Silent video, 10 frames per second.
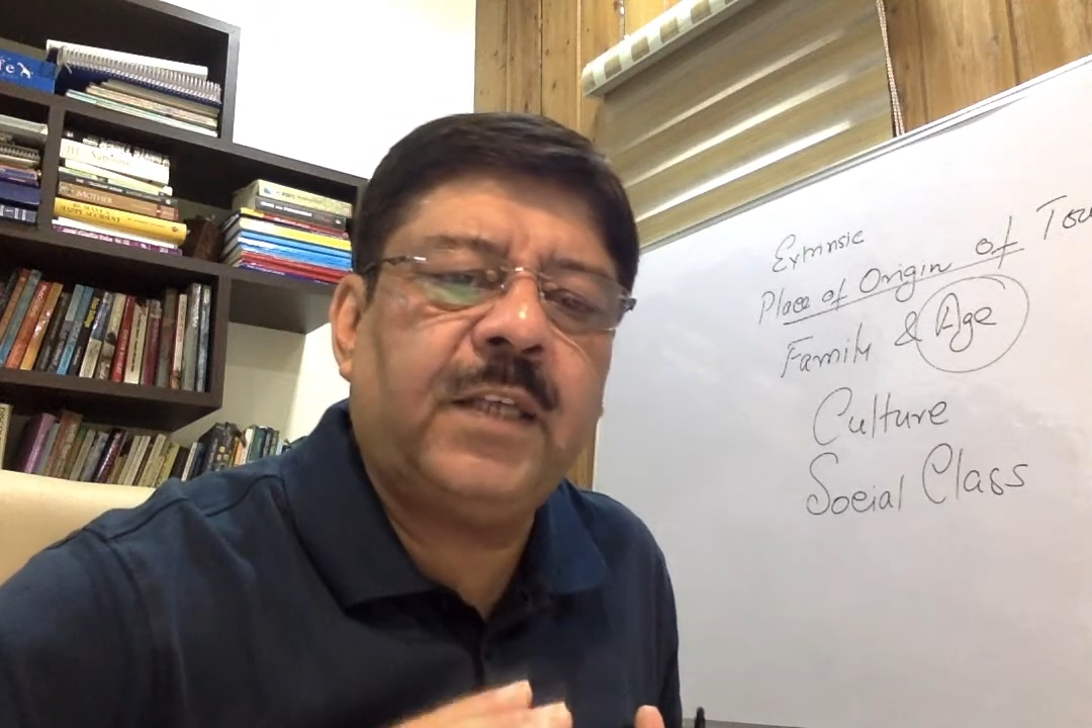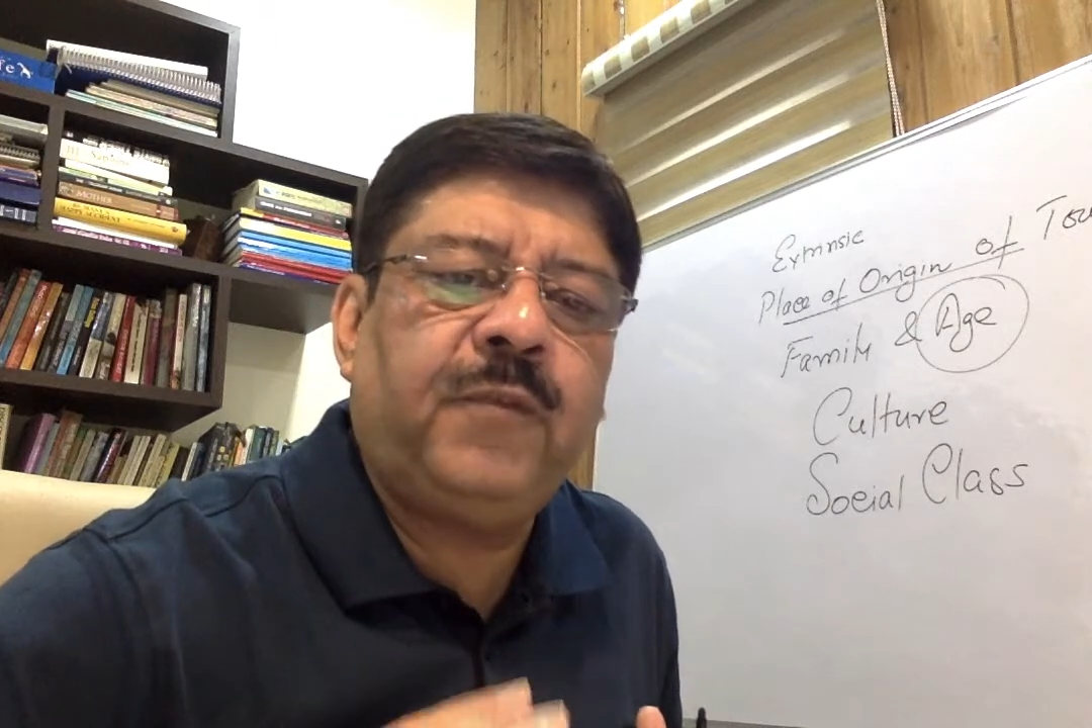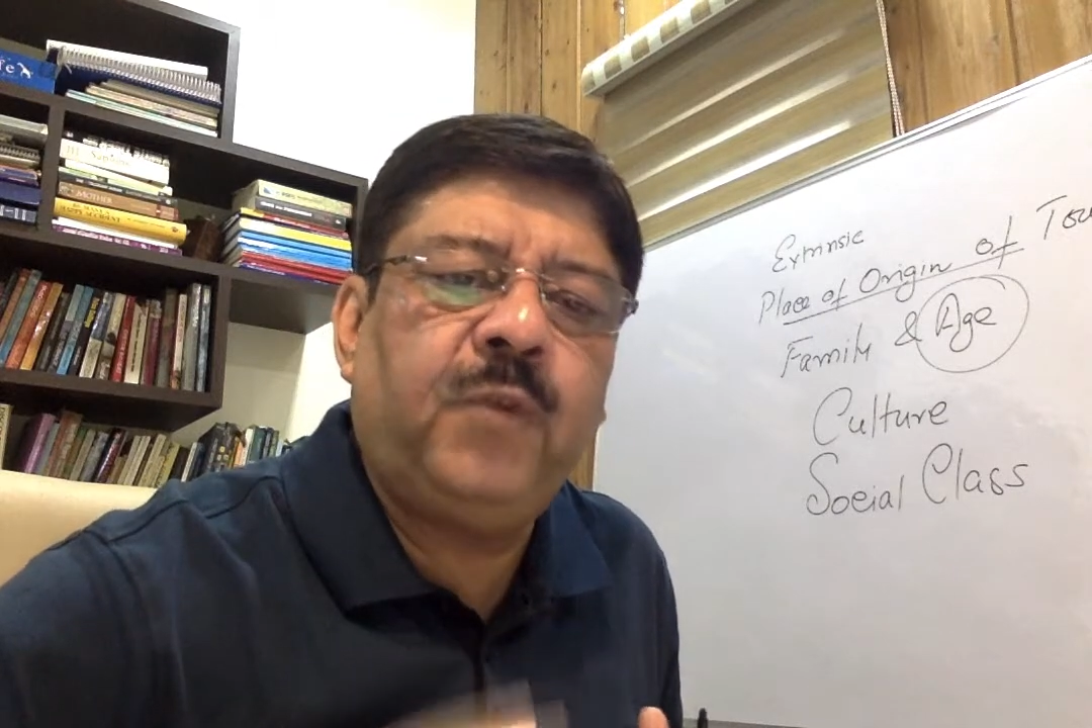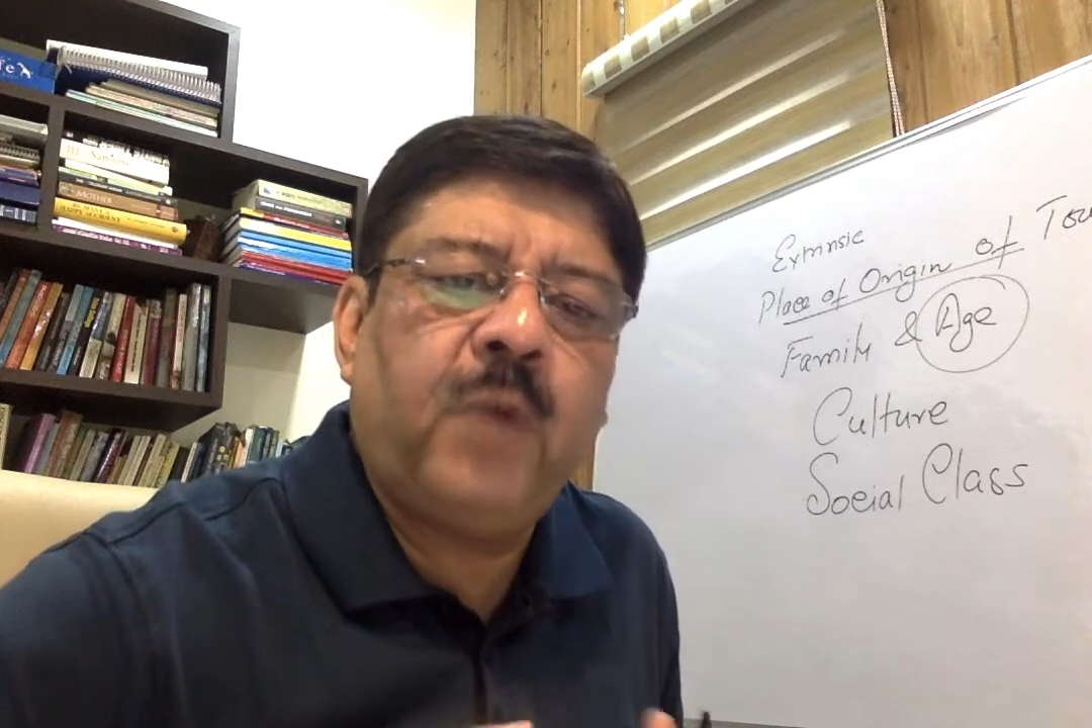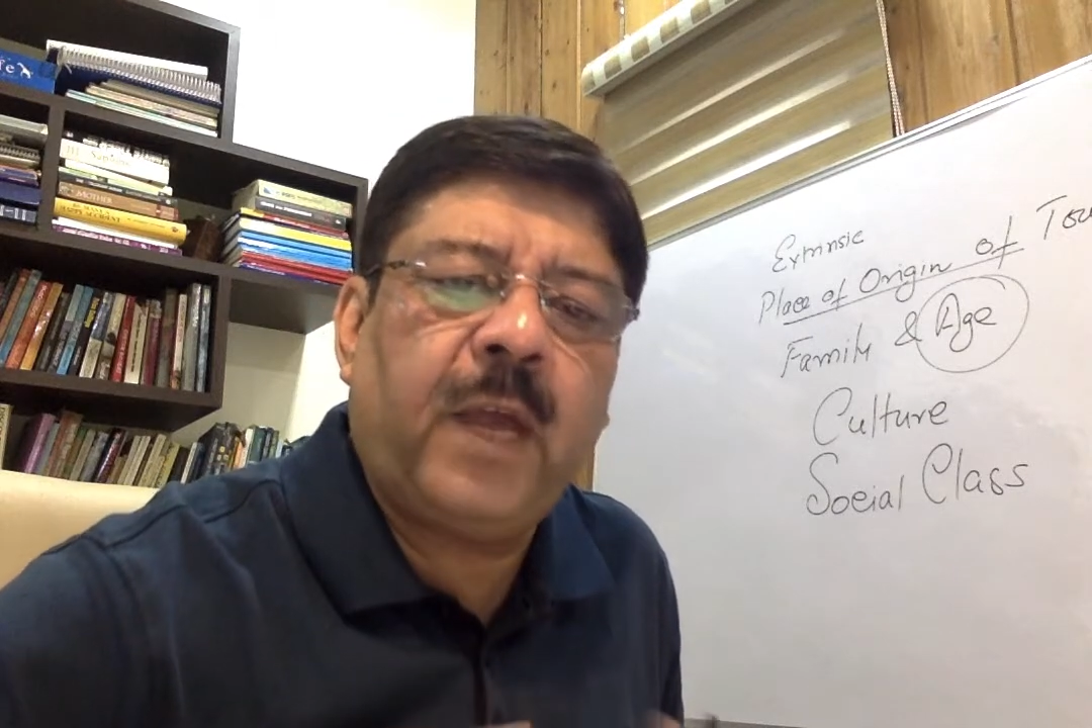if
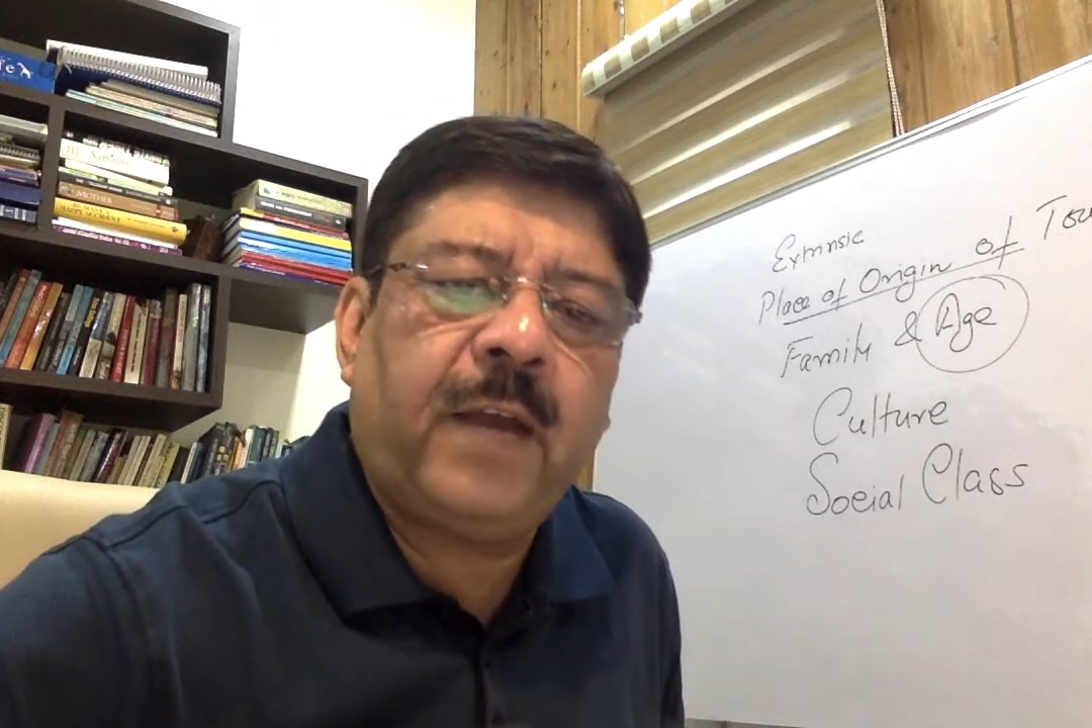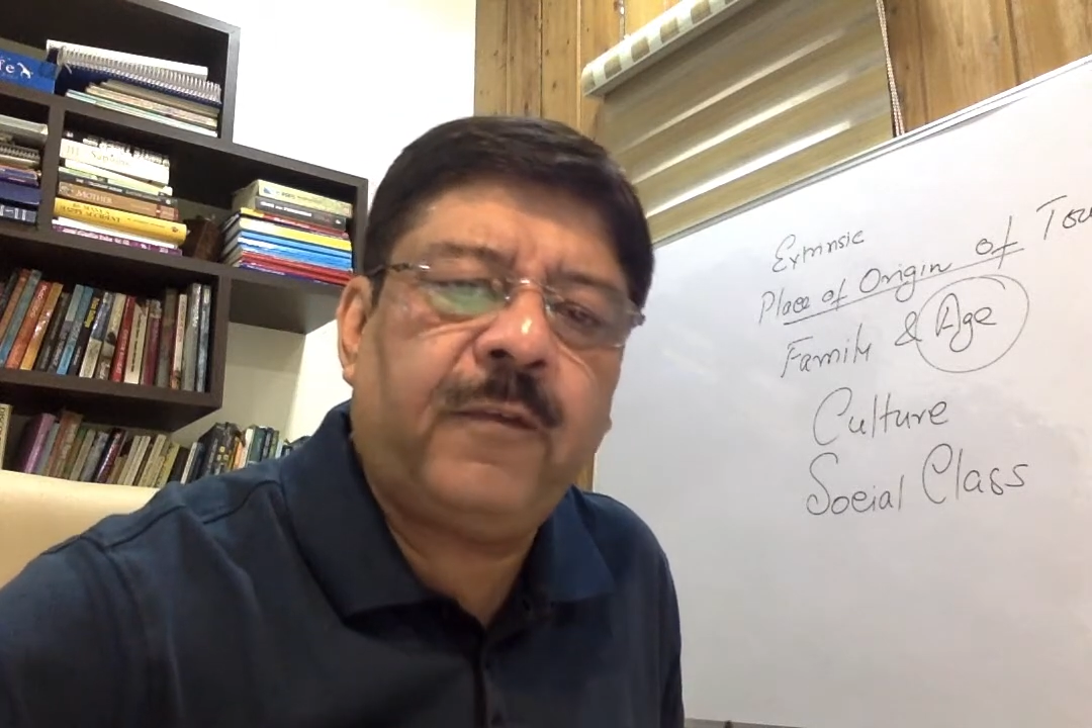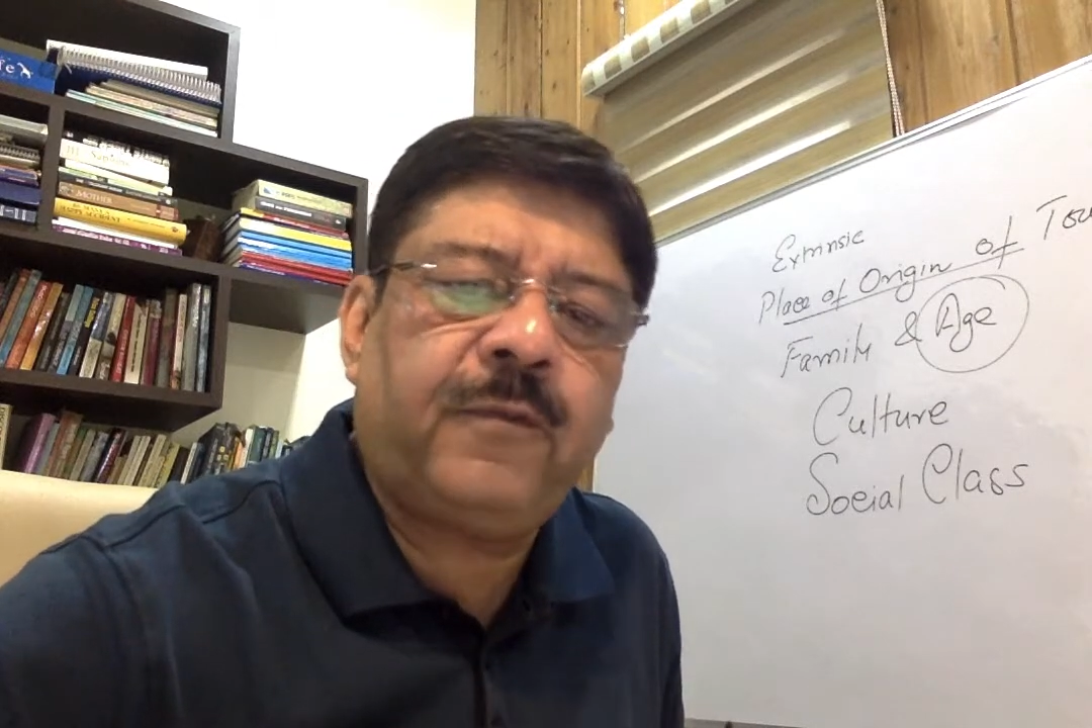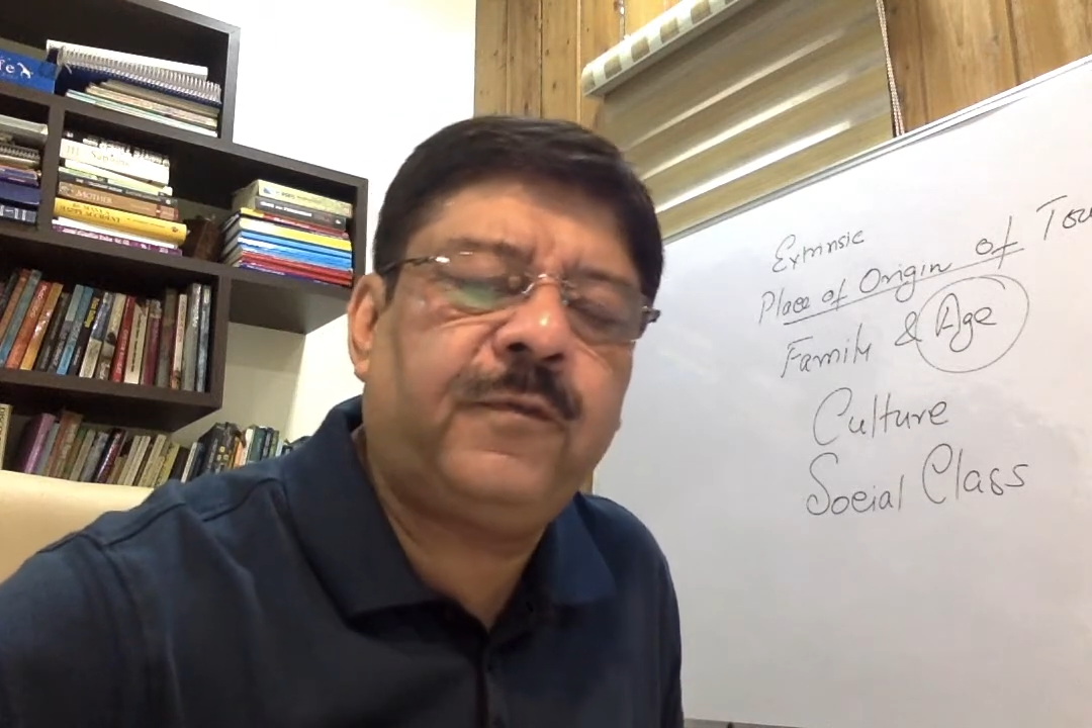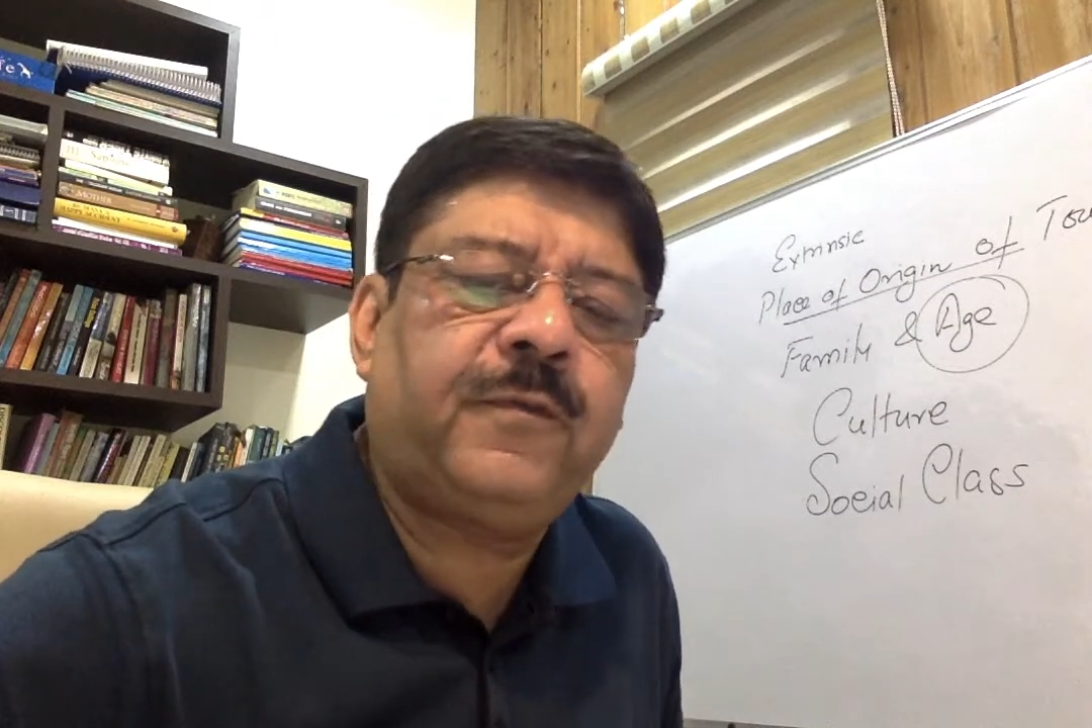you have